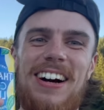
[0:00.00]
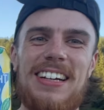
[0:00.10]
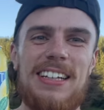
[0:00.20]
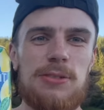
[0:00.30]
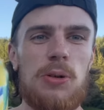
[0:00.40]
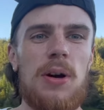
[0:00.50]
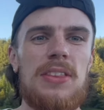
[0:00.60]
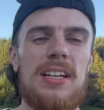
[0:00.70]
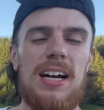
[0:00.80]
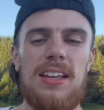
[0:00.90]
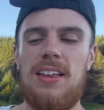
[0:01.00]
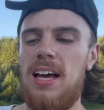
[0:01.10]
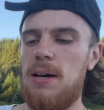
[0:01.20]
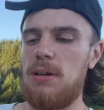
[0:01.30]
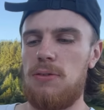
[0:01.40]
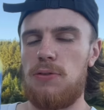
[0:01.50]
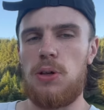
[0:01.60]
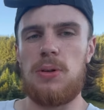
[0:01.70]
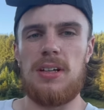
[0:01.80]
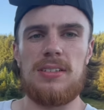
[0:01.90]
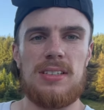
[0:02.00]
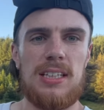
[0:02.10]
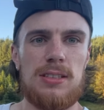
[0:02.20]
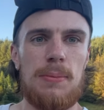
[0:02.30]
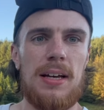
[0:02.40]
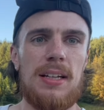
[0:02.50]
guys, I'm going to end the night there. I'm going to have a few of these and get to bed.